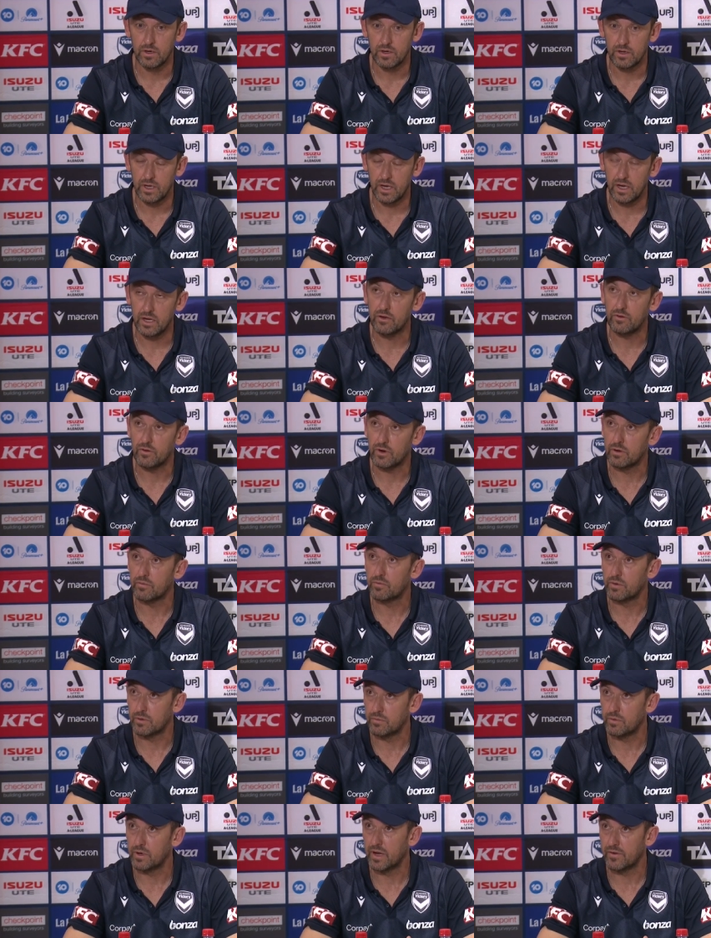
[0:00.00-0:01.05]
Yeah, you're right.
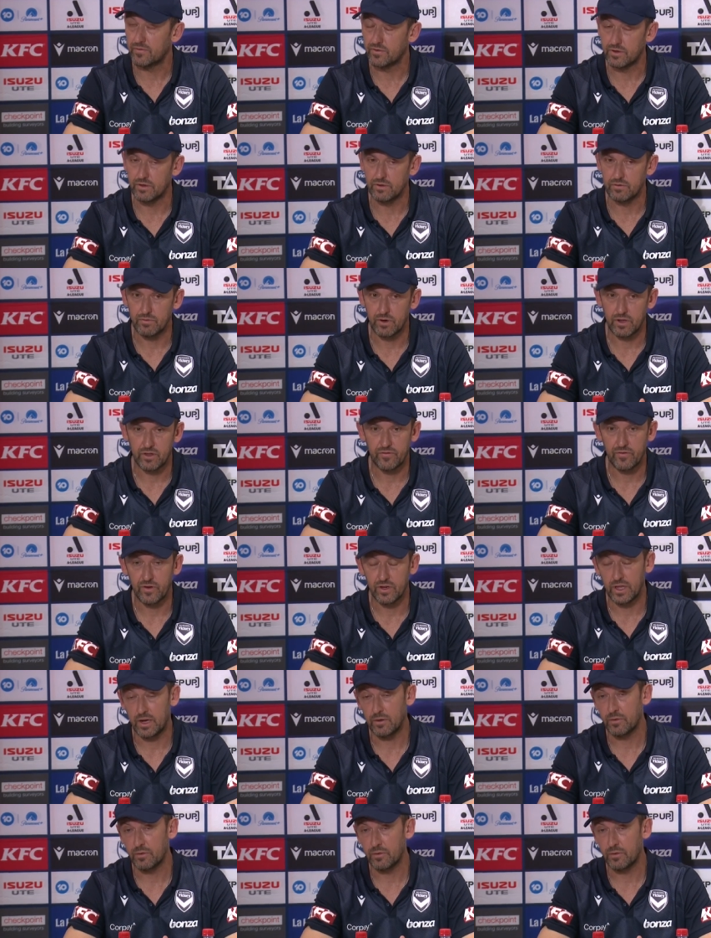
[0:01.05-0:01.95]
We, we have to rectify that.